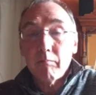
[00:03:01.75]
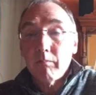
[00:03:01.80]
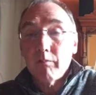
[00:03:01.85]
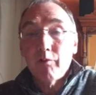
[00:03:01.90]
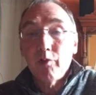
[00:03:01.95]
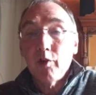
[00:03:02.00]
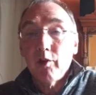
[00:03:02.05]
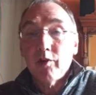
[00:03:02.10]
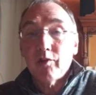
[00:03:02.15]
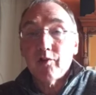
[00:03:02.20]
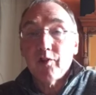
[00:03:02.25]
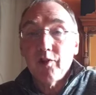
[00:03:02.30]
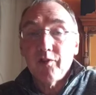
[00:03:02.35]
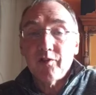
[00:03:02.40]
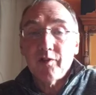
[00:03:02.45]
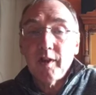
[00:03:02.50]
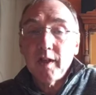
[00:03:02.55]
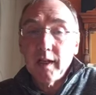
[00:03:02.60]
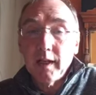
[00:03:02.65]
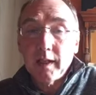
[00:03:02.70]
verse
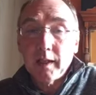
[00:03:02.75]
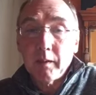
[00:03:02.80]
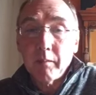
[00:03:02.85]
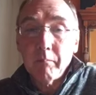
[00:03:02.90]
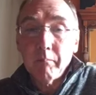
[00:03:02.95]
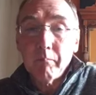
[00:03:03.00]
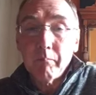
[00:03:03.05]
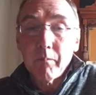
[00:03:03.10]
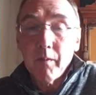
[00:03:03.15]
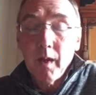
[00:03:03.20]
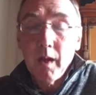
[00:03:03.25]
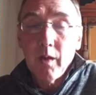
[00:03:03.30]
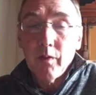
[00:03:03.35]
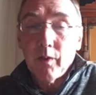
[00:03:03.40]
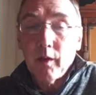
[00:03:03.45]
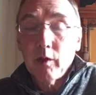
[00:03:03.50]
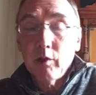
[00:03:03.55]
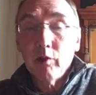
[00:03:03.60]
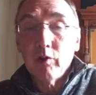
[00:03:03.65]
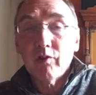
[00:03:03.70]
15,
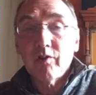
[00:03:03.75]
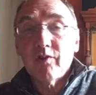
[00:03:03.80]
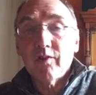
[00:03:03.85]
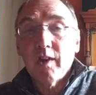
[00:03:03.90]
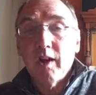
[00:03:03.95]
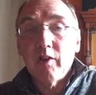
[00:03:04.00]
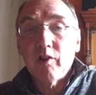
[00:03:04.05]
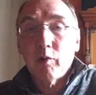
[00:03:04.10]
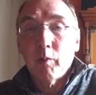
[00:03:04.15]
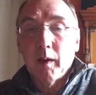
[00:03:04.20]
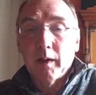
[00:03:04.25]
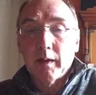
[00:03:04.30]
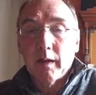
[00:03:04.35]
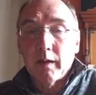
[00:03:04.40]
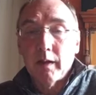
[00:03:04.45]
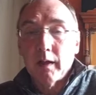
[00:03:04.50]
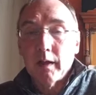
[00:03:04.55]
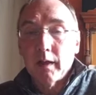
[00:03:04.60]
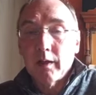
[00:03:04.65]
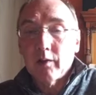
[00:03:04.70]
the Lord said to
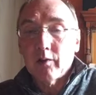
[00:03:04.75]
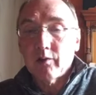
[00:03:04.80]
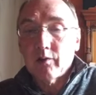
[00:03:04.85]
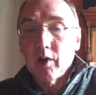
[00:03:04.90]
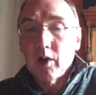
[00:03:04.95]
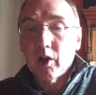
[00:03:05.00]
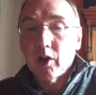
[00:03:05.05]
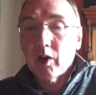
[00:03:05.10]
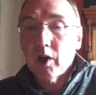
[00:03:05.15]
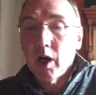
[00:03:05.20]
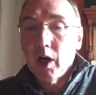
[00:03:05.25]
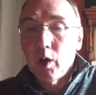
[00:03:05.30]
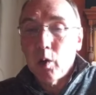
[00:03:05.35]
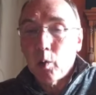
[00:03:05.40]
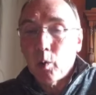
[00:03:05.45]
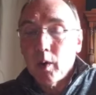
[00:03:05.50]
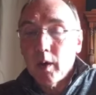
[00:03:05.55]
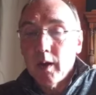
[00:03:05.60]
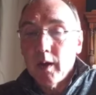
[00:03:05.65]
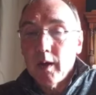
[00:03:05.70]
Ananias,
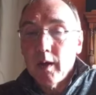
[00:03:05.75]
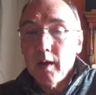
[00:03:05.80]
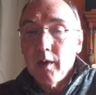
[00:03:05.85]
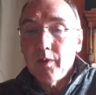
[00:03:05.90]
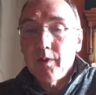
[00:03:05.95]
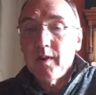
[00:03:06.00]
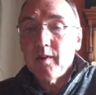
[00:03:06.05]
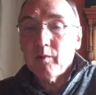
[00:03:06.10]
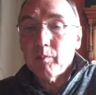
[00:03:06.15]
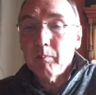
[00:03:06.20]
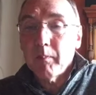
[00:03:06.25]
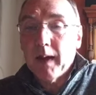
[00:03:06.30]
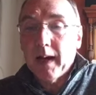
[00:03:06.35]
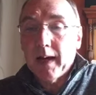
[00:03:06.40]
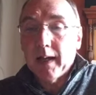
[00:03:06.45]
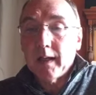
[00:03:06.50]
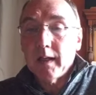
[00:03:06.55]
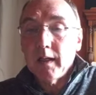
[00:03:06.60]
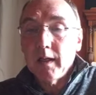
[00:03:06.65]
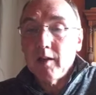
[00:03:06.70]
Go, this
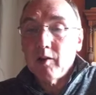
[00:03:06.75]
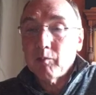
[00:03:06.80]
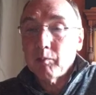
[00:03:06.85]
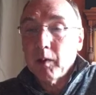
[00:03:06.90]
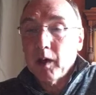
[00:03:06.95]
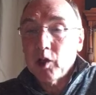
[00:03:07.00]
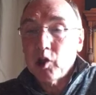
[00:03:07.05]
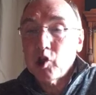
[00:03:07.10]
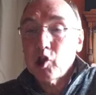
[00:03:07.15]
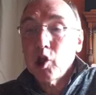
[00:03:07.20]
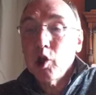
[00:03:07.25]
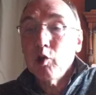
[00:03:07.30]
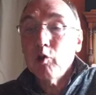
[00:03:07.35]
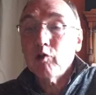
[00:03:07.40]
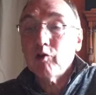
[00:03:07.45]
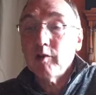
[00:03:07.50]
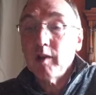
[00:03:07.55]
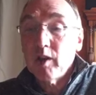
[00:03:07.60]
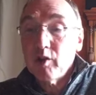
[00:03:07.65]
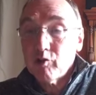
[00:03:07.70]
man is my
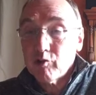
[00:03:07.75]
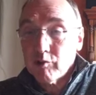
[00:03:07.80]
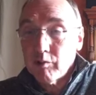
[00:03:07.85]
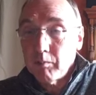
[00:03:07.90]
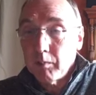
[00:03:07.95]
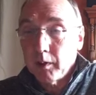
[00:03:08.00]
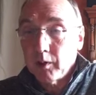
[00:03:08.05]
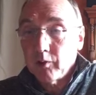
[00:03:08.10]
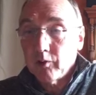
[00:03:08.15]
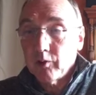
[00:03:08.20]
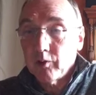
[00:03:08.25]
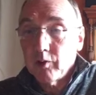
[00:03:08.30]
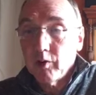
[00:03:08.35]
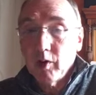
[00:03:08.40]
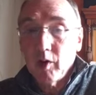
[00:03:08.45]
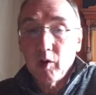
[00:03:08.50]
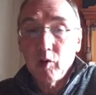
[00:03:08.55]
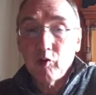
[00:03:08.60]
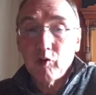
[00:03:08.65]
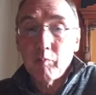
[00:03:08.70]
chosen instrument
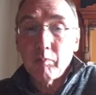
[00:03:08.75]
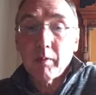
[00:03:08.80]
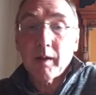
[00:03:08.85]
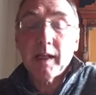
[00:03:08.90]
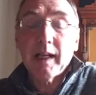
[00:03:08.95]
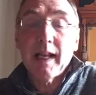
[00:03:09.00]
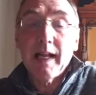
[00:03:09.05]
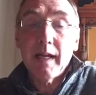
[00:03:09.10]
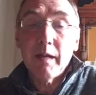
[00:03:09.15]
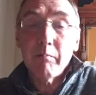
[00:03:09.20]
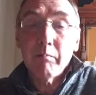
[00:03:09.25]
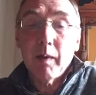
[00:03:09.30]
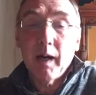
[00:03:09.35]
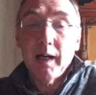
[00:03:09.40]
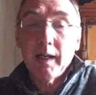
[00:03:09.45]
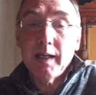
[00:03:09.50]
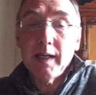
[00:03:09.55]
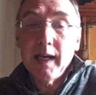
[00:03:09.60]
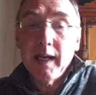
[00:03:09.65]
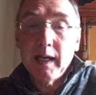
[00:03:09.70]
to proclaim
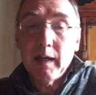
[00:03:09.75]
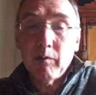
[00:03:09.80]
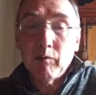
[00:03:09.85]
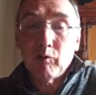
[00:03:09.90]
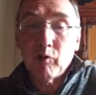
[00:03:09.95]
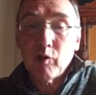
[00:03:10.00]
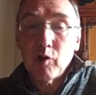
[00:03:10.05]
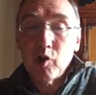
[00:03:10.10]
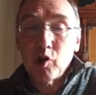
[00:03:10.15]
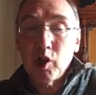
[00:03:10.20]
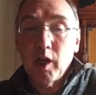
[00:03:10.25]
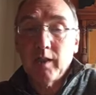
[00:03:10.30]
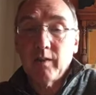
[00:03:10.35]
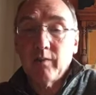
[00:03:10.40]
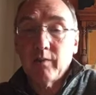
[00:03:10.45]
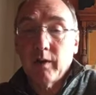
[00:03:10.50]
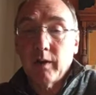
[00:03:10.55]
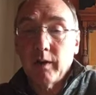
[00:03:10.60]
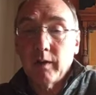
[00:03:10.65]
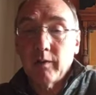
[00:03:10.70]
my name to the
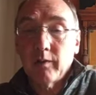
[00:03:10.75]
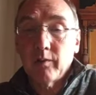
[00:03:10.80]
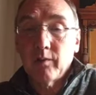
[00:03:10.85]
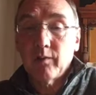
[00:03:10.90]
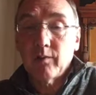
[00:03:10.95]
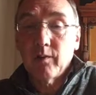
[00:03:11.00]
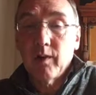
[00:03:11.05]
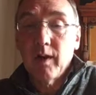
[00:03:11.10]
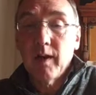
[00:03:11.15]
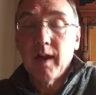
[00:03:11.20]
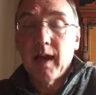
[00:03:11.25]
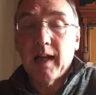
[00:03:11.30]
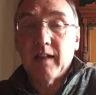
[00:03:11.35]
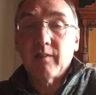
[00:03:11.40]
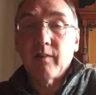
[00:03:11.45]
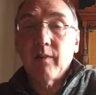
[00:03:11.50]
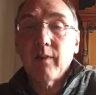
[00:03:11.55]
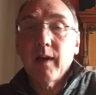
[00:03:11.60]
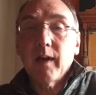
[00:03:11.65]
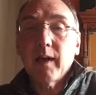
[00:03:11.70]
Gentiles and
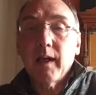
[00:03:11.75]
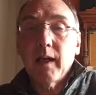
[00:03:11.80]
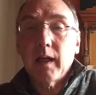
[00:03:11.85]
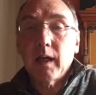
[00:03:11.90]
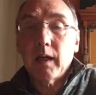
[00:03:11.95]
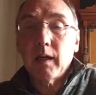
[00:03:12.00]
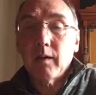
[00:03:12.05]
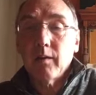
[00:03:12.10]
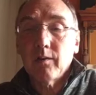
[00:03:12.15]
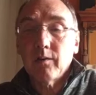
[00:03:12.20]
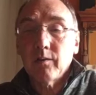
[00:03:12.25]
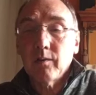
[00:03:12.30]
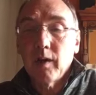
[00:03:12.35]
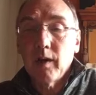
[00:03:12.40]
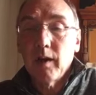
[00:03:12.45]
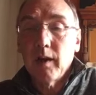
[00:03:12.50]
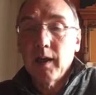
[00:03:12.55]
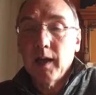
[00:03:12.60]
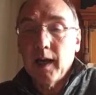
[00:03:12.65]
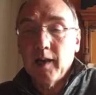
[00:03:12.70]
to their kings
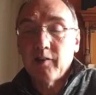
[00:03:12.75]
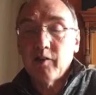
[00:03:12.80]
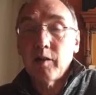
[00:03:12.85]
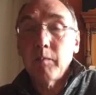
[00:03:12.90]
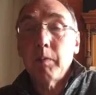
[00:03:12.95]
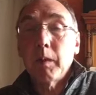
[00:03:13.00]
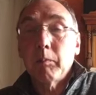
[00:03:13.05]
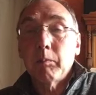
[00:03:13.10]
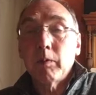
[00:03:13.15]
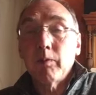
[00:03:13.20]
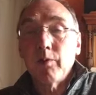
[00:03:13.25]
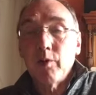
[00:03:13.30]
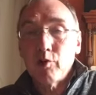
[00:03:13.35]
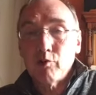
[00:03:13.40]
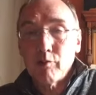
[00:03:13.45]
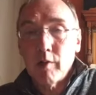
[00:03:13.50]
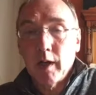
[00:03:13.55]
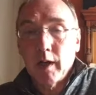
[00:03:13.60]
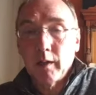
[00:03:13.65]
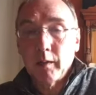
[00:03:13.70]
and to the people of
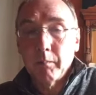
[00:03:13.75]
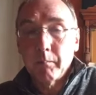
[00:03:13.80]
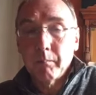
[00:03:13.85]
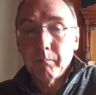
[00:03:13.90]
Israel.